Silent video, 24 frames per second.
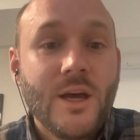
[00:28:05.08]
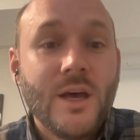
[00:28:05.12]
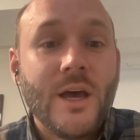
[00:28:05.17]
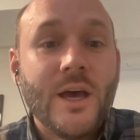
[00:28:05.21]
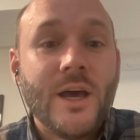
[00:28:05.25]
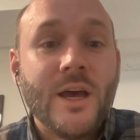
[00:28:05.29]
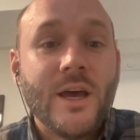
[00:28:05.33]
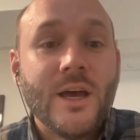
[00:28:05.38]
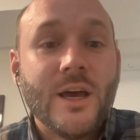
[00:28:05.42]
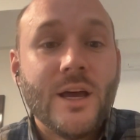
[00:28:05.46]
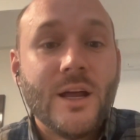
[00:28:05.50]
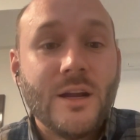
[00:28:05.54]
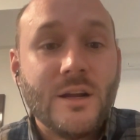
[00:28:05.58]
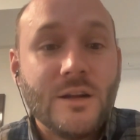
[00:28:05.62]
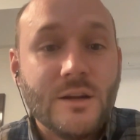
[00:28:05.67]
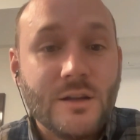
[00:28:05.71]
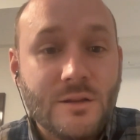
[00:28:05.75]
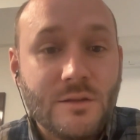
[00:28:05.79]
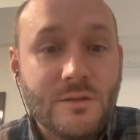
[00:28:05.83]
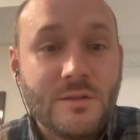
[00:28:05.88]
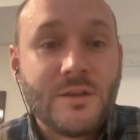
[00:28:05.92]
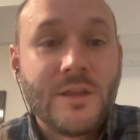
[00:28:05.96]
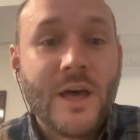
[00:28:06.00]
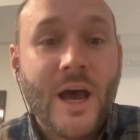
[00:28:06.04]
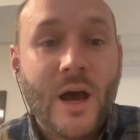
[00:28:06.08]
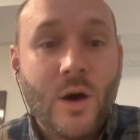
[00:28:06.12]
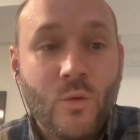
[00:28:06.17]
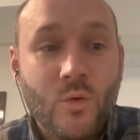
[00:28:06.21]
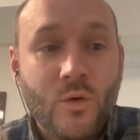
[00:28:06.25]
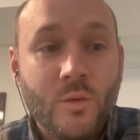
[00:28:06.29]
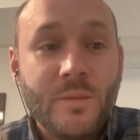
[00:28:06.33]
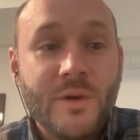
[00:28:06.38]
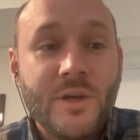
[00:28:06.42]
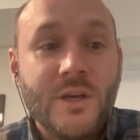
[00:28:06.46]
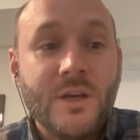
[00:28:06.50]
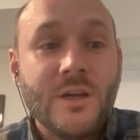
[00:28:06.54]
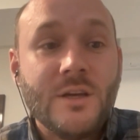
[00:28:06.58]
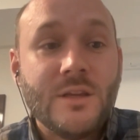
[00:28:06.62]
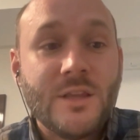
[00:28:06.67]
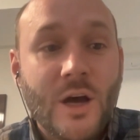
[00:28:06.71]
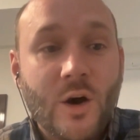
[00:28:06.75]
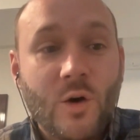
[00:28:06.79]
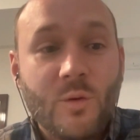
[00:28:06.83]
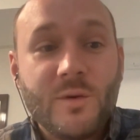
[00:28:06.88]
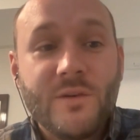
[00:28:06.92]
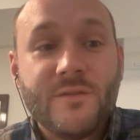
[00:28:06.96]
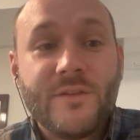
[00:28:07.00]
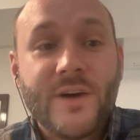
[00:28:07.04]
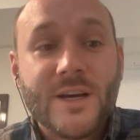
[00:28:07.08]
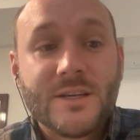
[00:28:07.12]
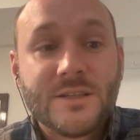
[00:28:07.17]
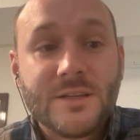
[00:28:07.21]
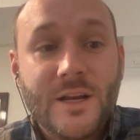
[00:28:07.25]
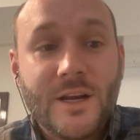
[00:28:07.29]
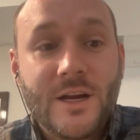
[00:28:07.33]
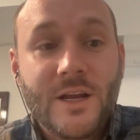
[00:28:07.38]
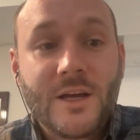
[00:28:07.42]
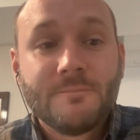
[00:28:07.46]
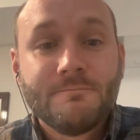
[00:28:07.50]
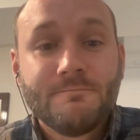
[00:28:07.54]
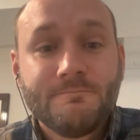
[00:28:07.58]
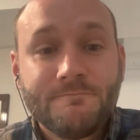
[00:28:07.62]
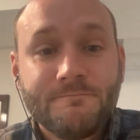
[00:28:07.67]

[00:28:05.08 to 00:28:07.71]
and that will be fascinating.